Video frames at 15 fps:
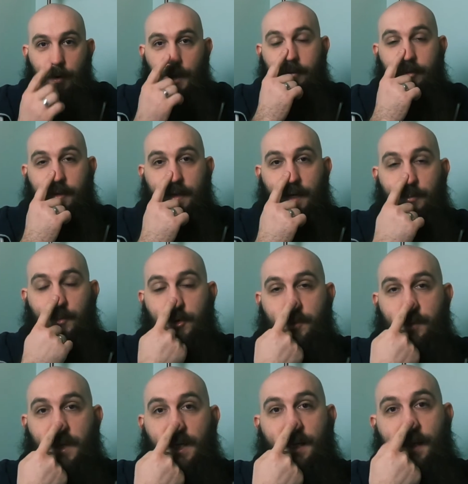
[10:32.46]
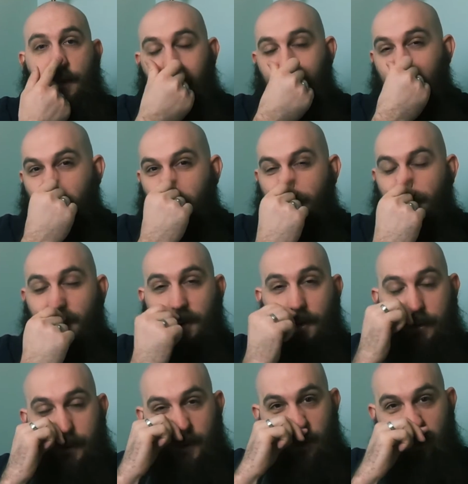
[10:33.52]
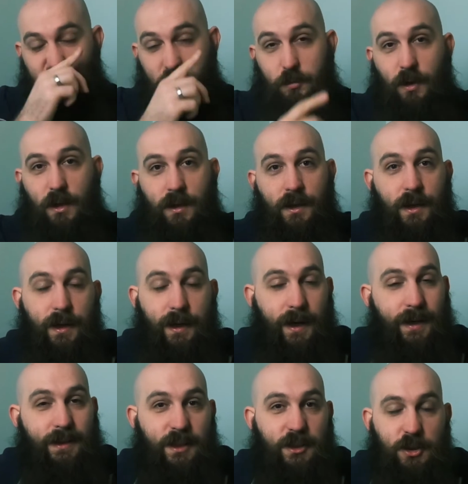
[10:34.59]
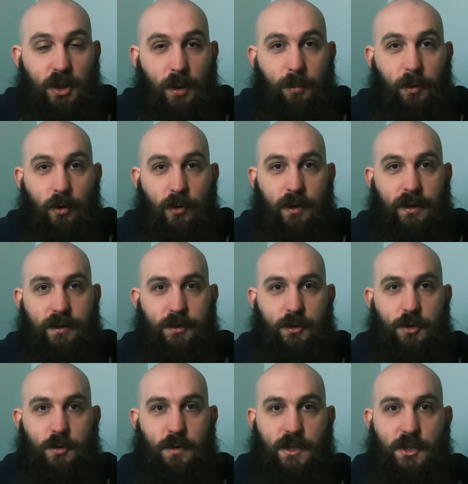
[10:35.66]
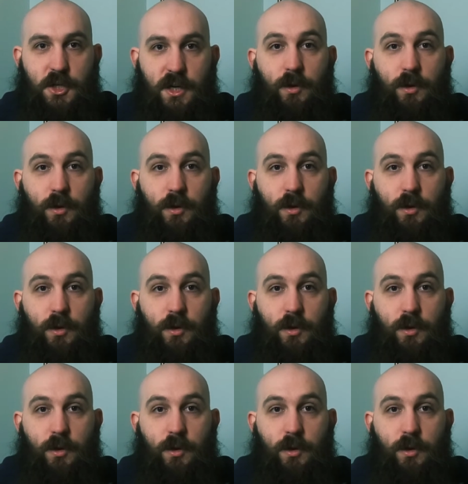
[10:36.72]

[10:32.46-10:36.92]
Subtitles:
Every time you speak now, you put your finger on your nose as well, and they stop looking at you strange.